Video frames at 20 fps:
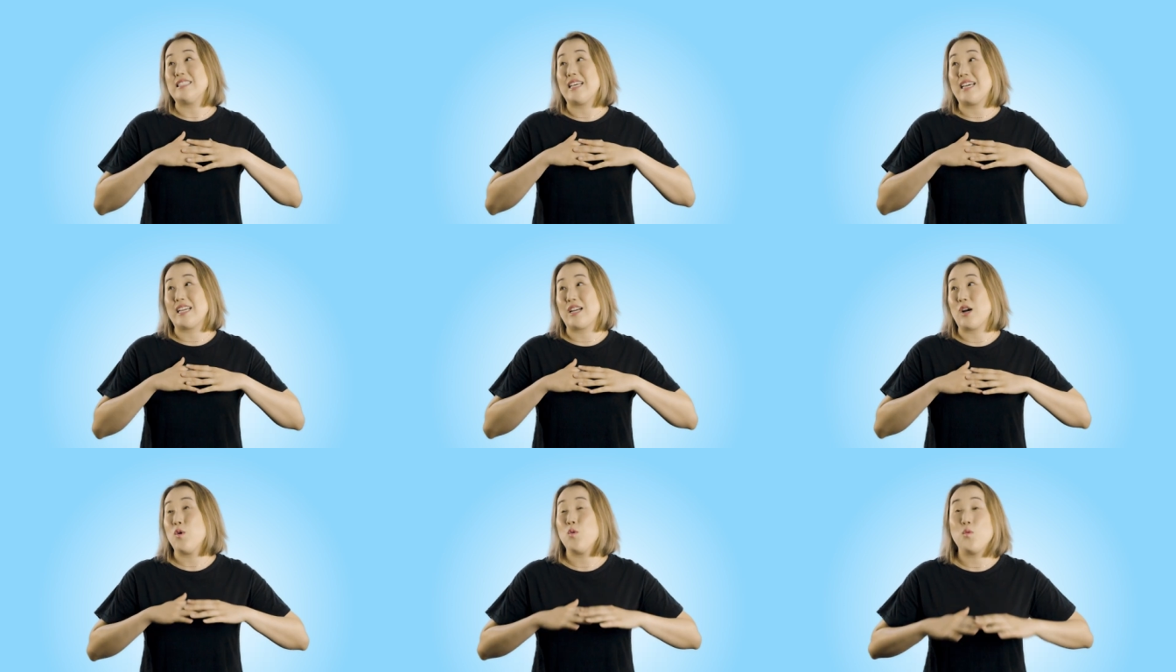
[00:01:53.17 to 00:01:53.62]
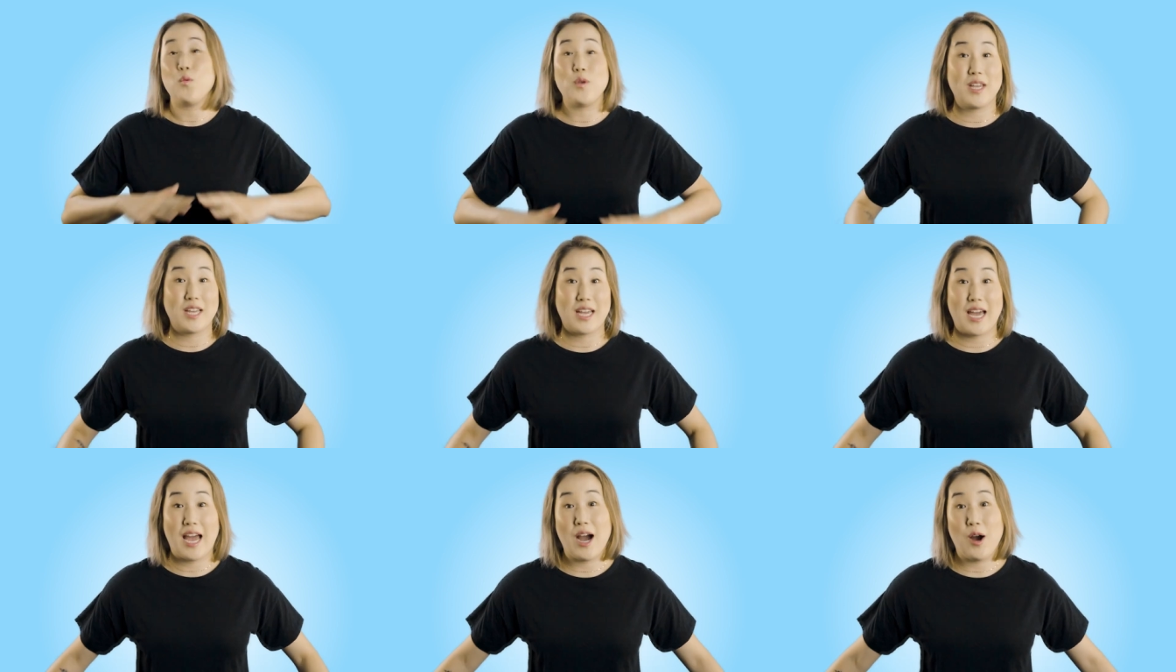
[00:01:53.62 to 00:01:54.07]
like a
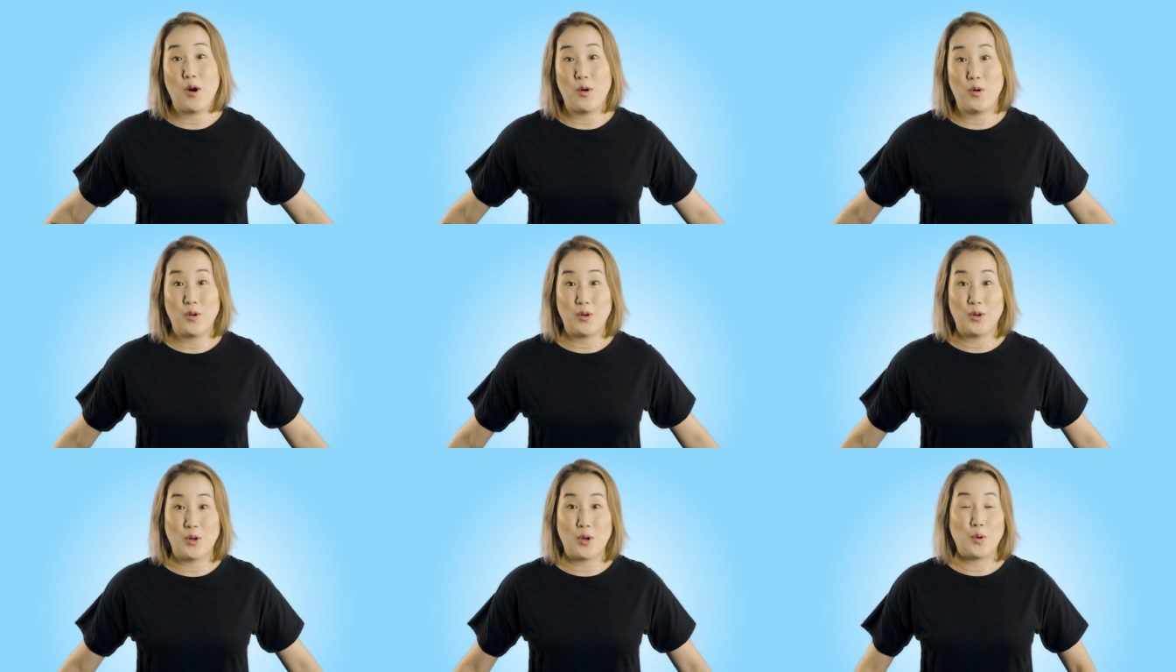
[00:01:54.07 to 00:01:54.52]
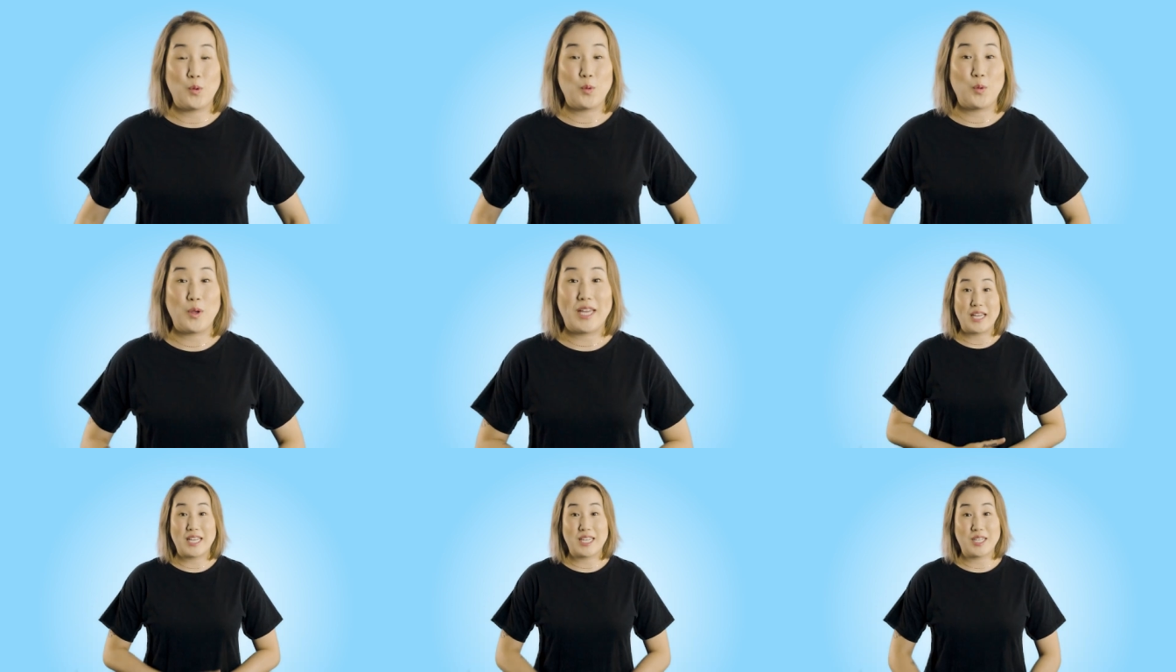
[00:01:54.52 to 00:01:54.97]
week out, a
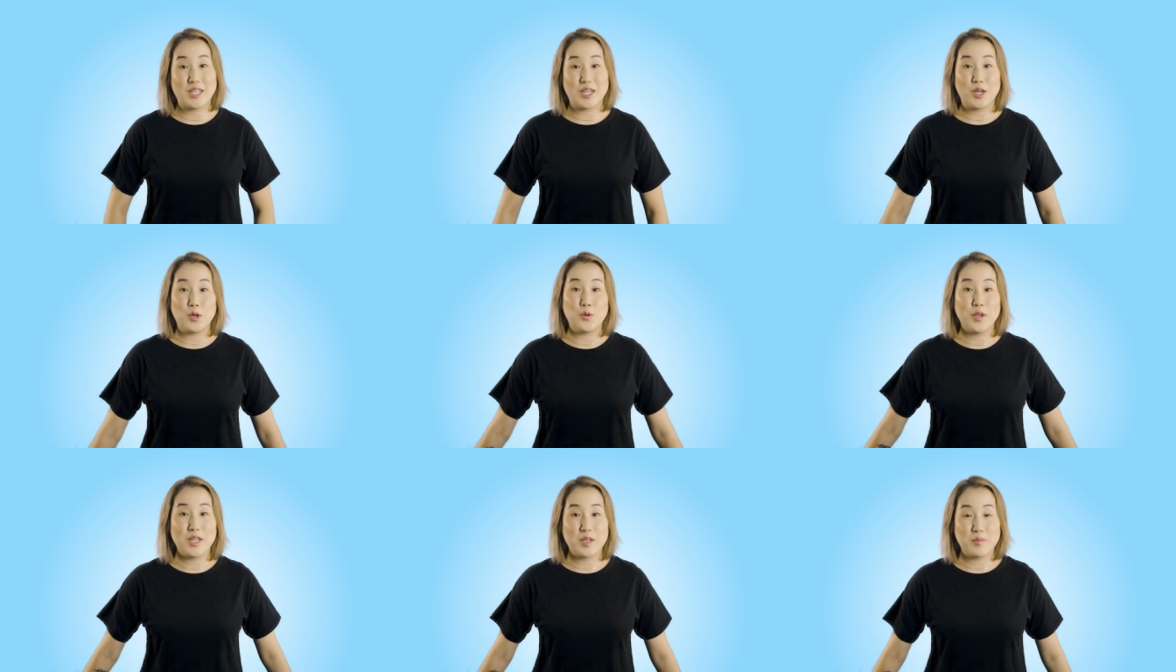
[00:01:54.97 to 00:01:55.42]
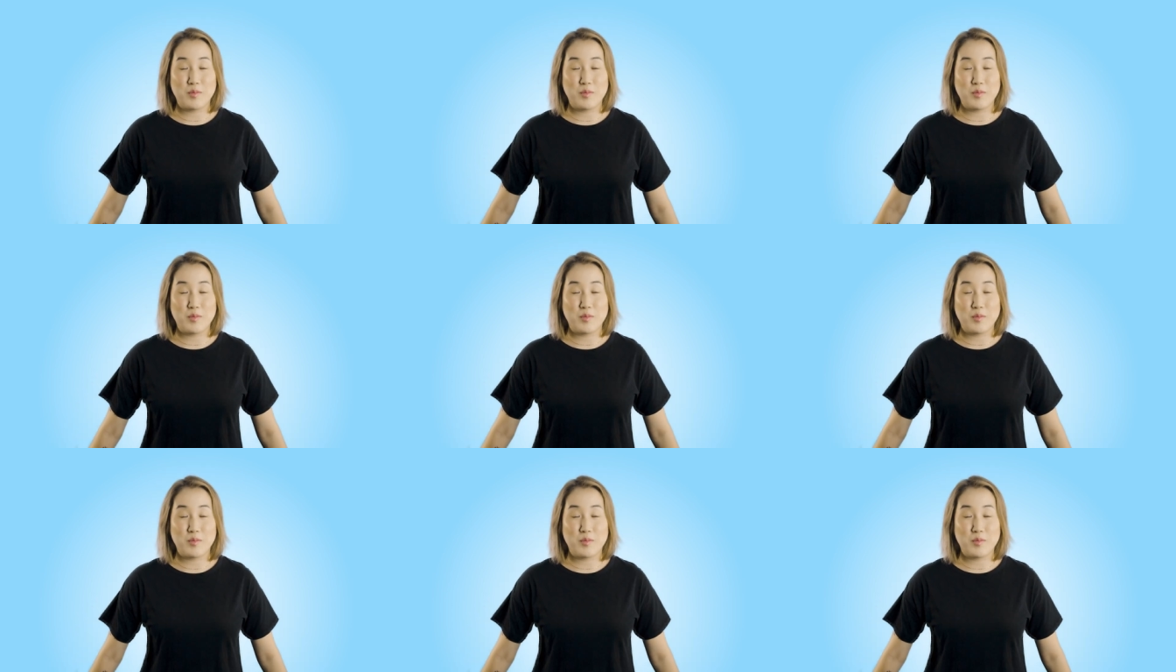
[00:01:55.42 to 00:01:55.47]
week